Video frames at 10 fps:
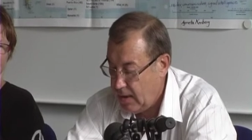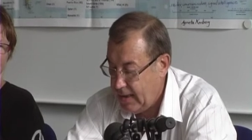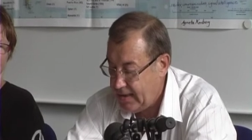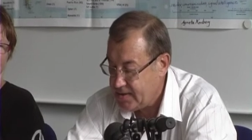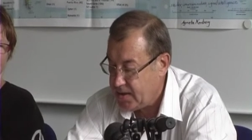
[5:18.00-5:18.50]

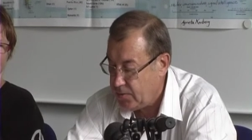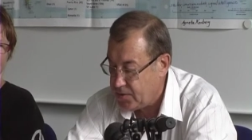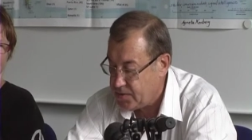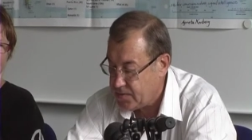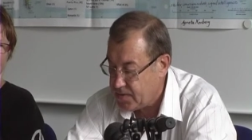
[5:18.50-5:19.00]
In the
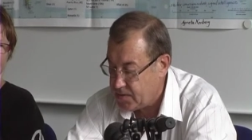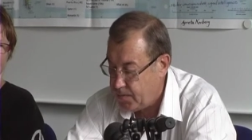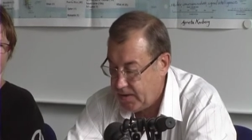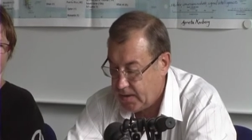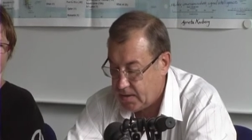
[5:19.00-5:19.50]
north of the
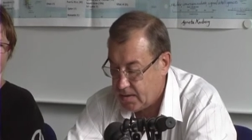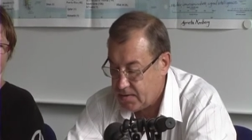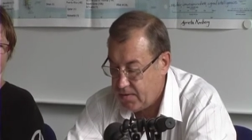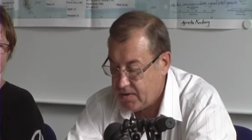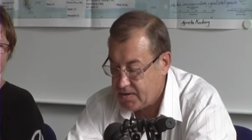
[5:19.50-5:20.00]
Sweden,
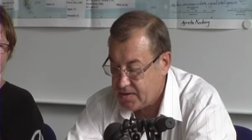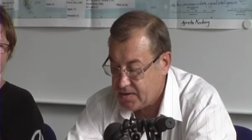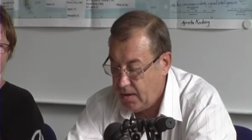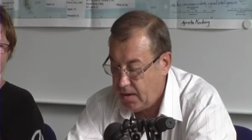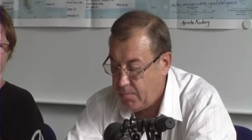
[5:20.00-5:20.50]
there is
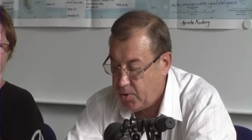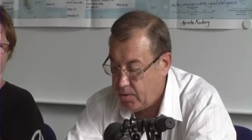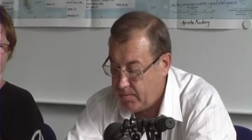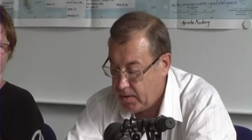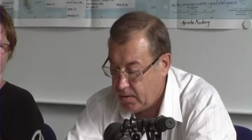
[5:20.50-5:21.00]
still a
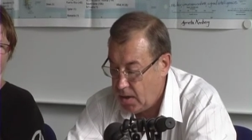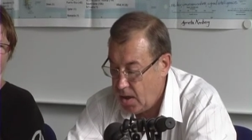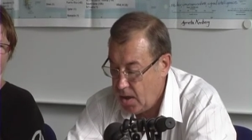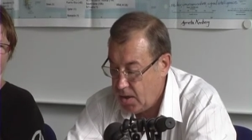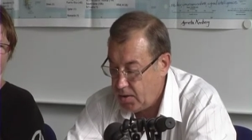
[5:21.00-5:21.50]
monument
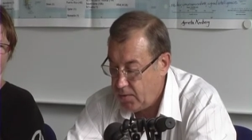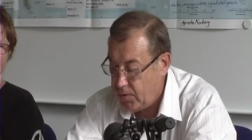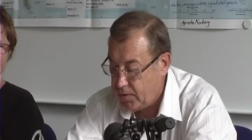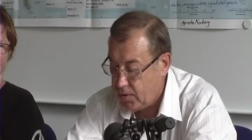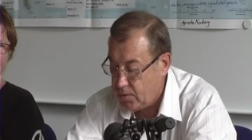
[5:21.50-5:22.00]

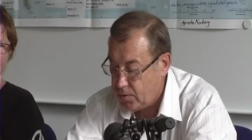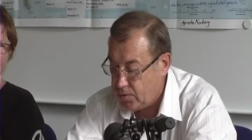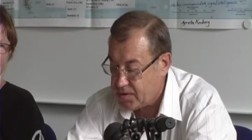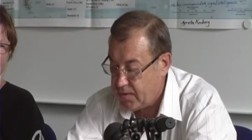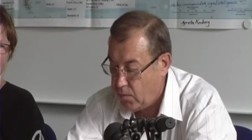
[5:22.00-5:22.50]
devoted
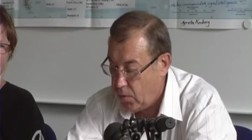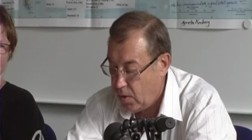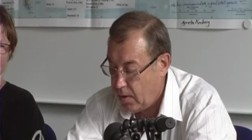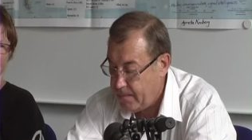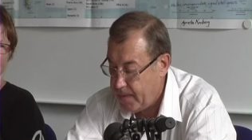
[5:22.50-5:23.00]
to the
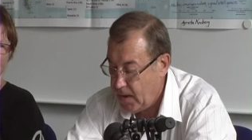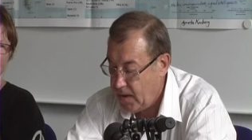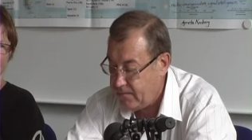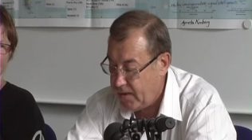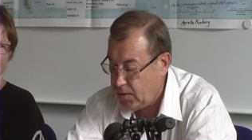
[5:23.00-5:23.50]
war.
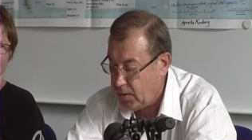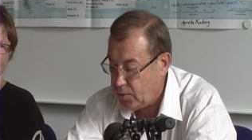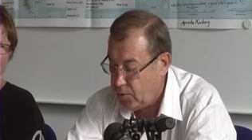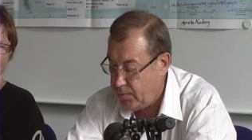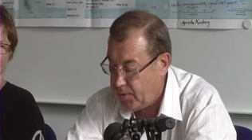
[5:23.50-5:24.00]
In one
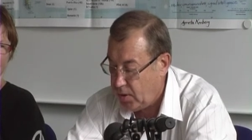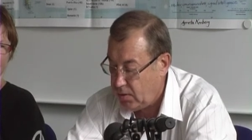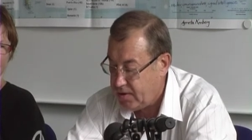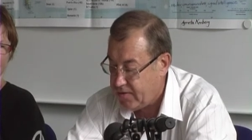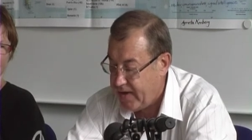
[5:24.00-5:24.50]

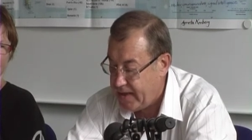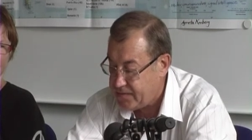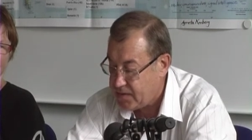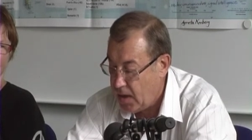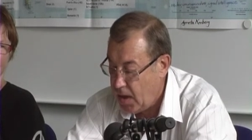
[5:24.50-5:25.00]
communal
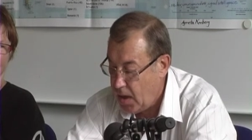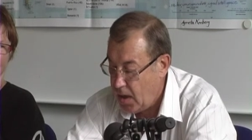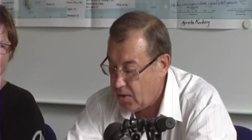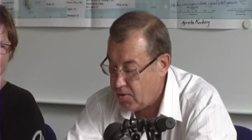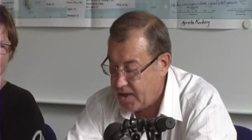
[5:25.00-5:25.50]
grave,
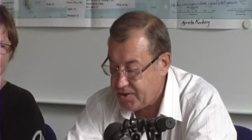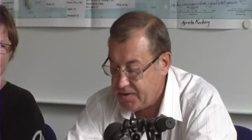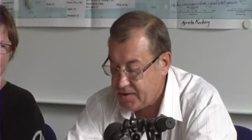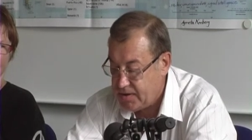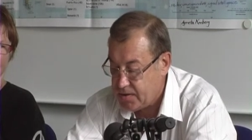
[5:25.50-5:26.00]

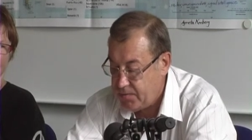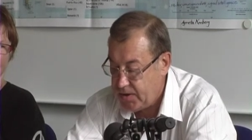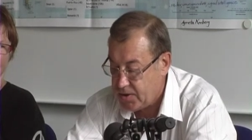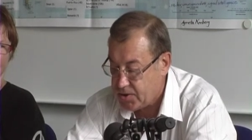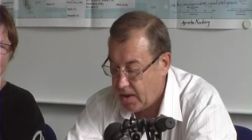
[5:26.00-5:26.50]
Russians and
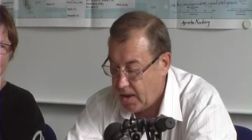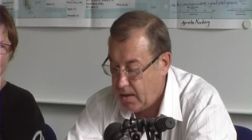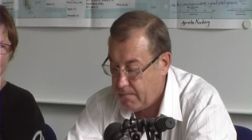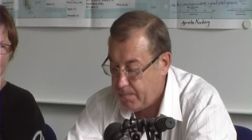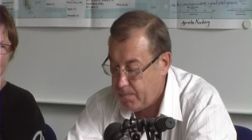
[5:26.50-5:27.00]
Swedish
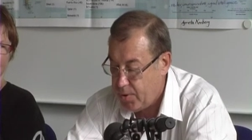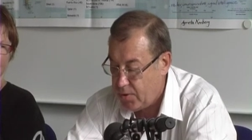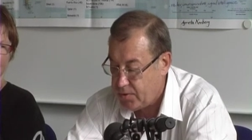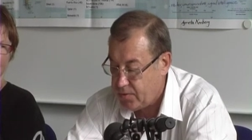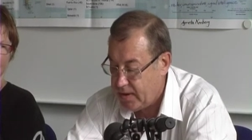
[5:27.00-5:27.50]
are
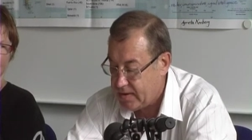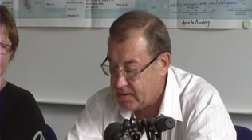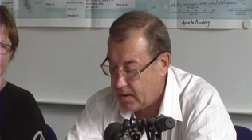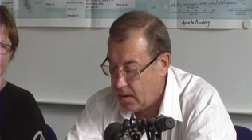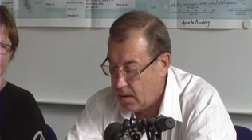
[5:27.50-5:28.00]
burned
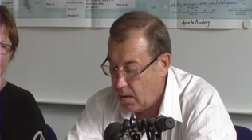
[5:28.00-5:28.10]
together.